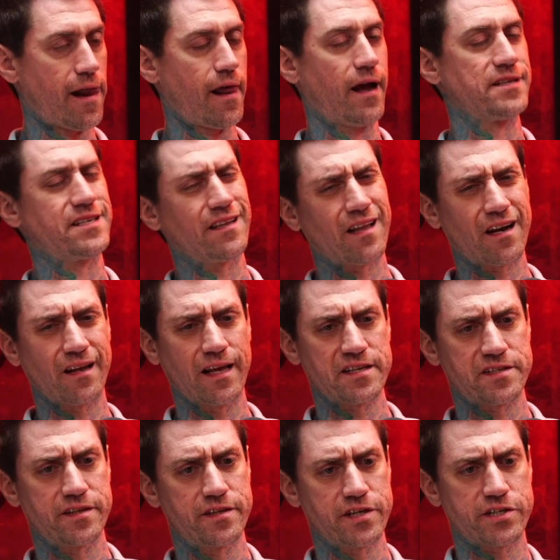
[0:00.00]
I see a lot of
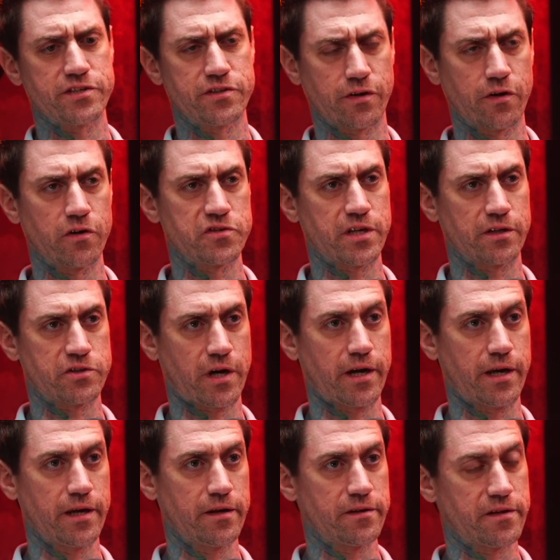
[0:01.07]
estheticians or girls that try to
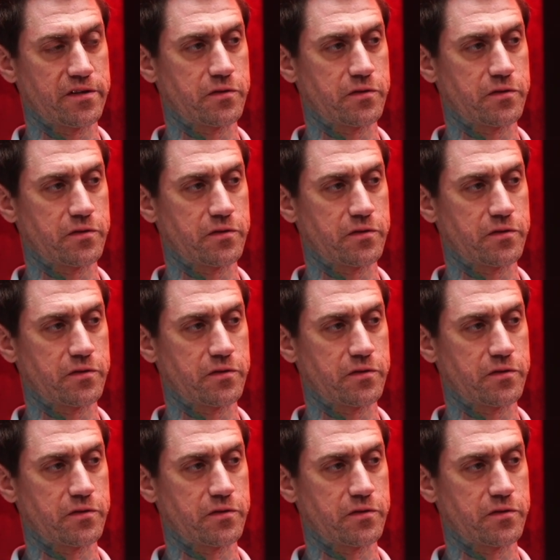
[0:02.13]
get into the